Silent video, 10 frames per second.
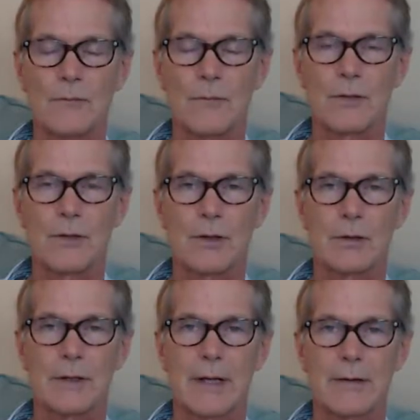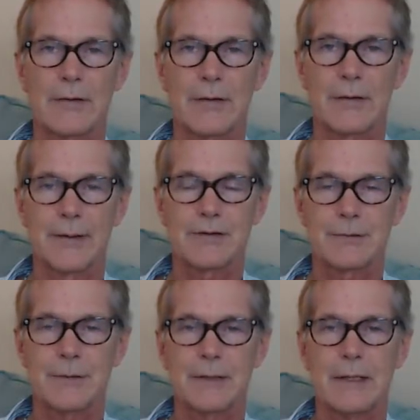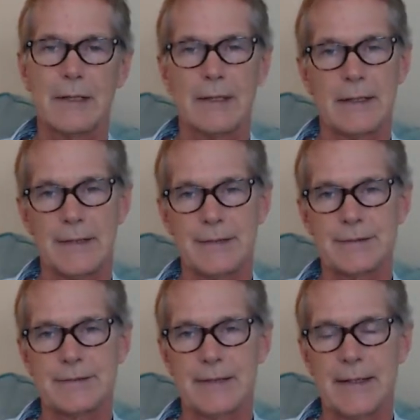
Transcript: the colon hydrotherapy instrument, is